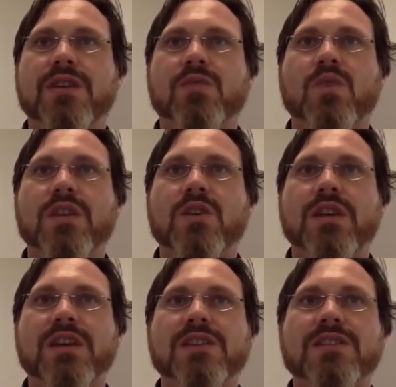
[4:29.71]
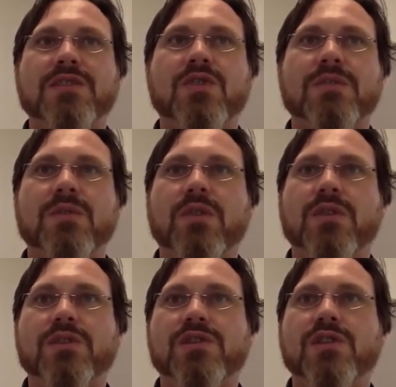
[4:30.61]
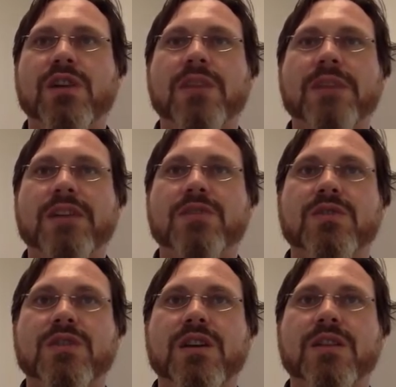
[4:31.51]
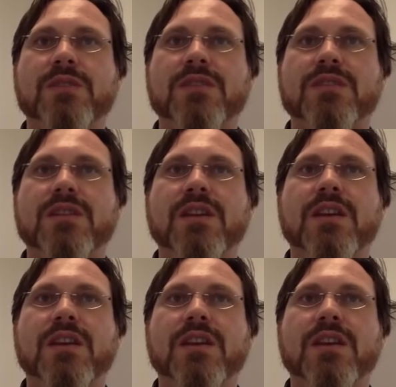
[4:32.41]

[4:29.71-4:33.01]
where you are in disagreement with your insurer about your entitlements.